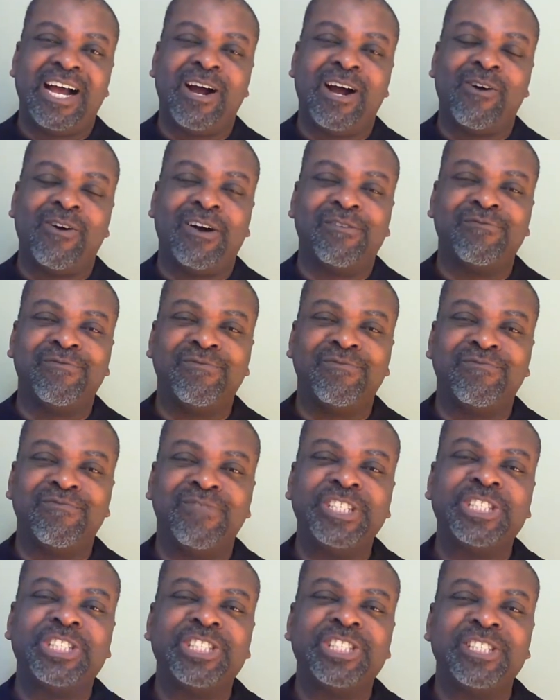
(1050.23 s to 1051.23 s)
our
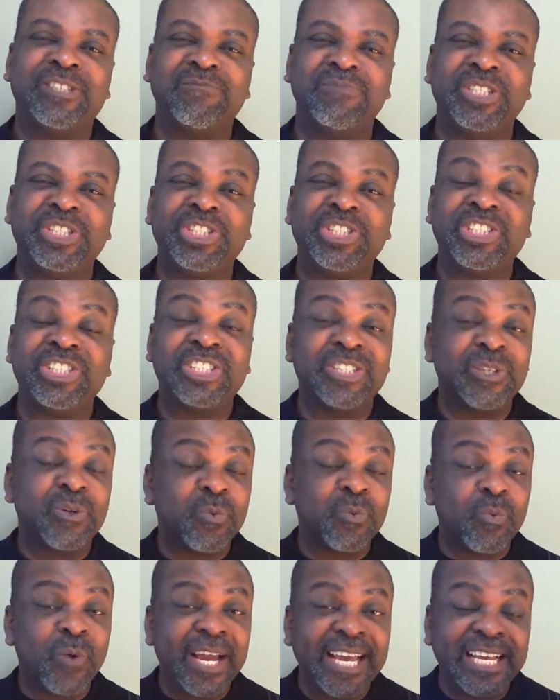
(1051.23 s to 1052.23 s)
vision and mission and
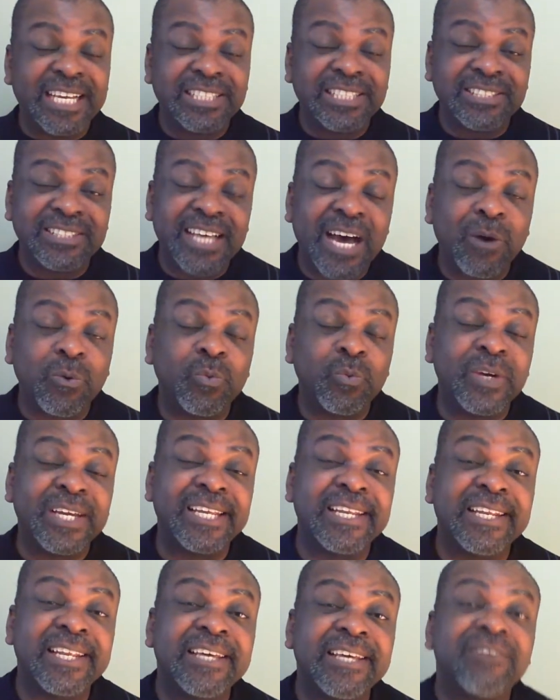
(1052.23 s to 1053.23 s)
the ways that
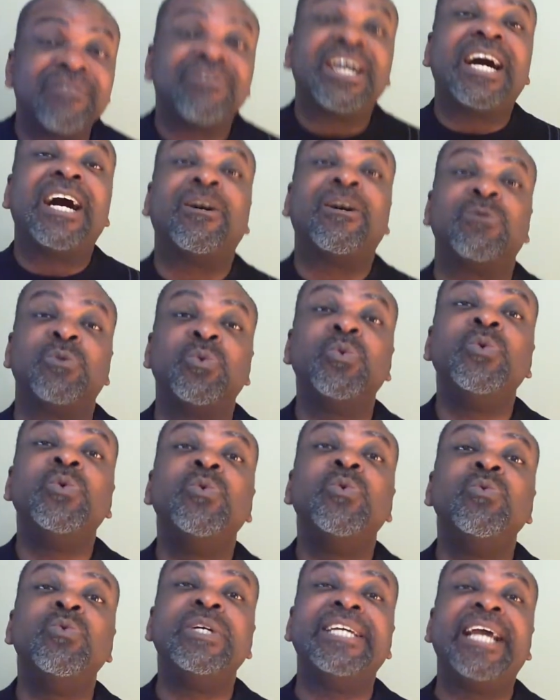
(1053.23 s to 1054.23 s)
we live out who
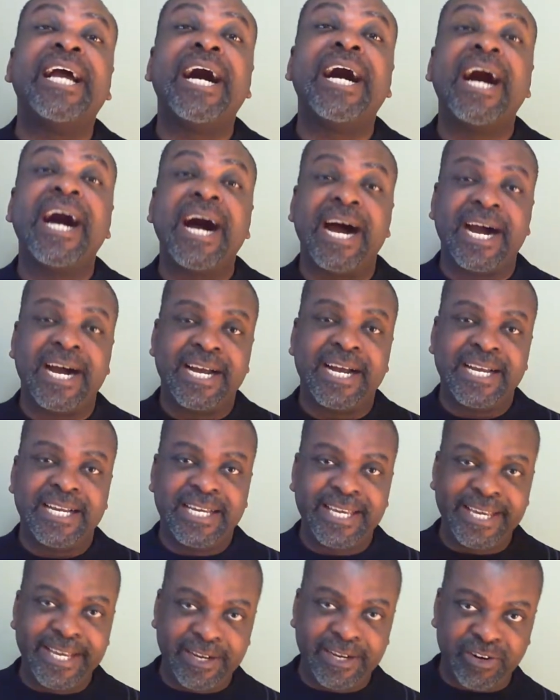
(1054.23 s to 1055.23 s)
we are
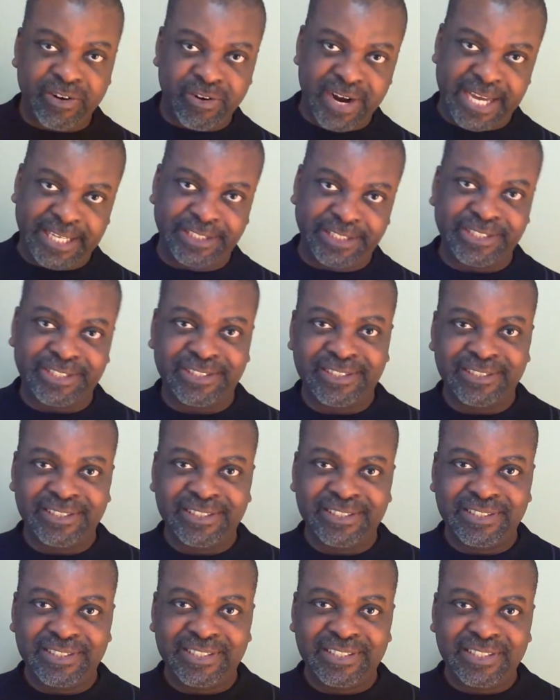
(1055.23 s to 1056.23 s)
in Christ,
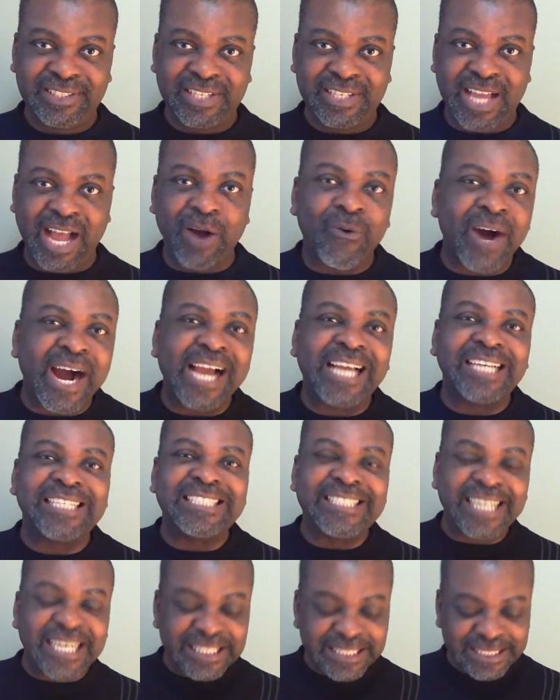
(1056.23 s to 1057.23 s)
our
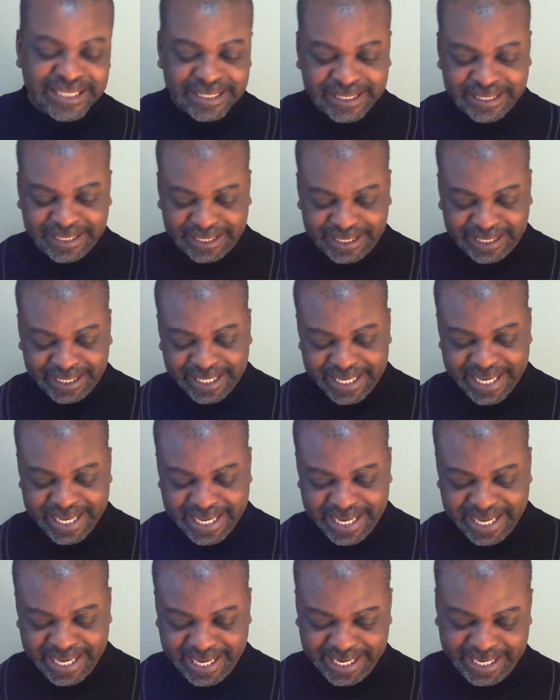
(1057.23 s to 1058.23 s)
identity
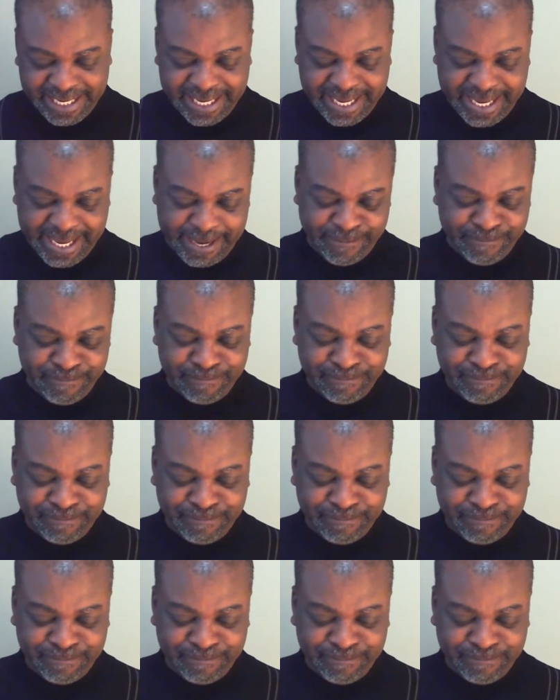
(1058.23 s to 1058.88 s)
in him.